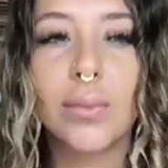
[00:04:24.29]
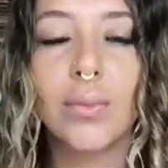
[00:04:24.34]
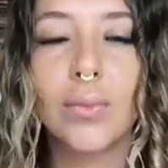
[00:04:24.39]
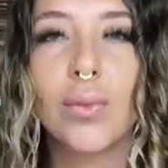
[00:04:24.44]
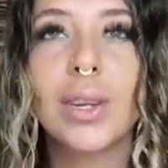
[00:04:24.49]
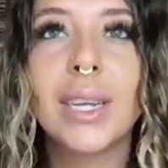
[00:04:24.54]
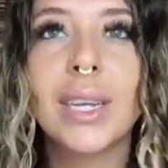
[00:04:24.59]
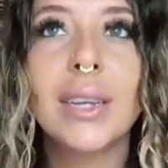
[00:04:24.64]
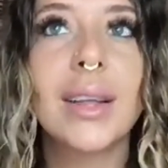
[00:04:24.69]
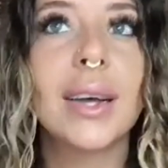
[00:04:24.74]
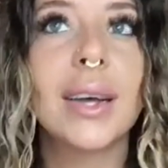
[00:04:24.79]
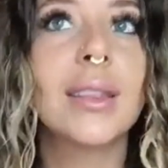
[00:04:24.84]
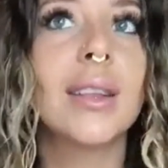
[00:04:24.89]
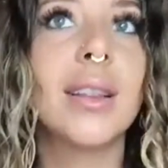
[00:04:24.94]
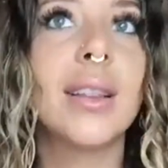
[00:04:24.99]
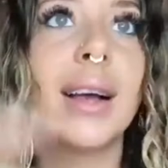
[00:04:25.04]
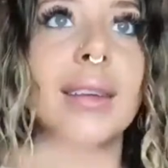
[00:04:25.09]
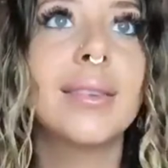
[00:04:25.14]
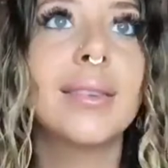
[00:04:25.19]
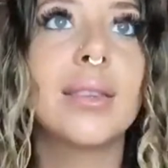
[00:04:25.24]
really like the
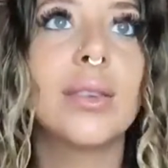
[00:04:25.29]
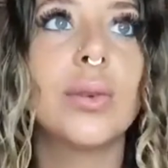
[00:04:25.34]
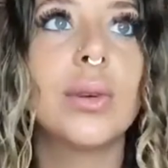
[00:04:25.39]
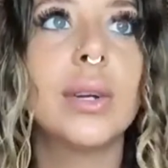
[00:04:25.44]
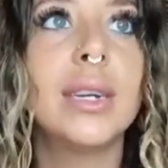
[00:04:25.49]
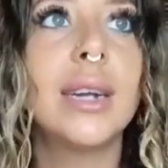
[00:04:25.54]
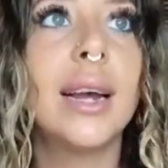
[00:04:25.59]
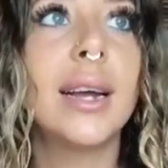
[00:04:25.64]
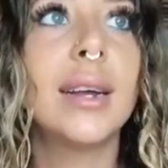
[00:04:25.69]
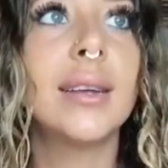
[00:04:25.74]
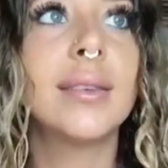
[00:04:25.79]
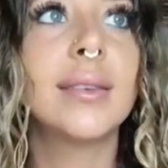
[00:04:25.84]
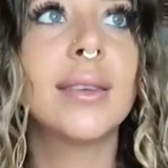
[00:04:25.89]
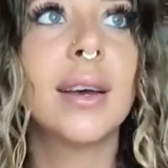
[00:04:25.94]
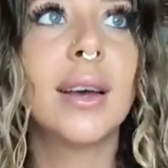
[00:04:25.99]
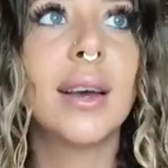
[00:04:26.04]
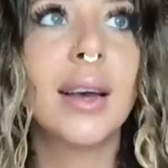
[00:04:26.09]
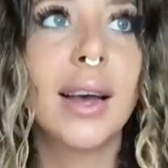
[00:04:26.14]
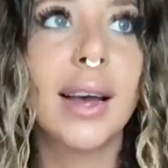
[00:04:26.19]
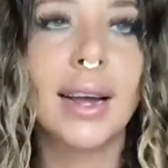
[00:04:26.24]
last 3 days
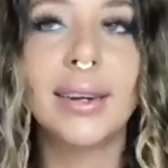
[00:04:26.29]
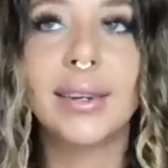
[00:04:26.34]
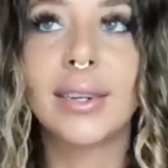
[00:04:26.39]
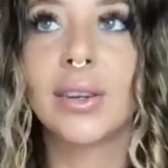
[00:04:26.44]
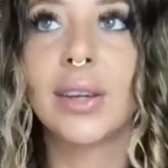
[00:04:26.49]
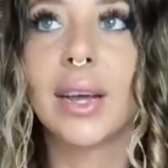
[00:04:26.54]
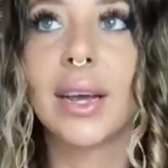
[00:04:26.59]
until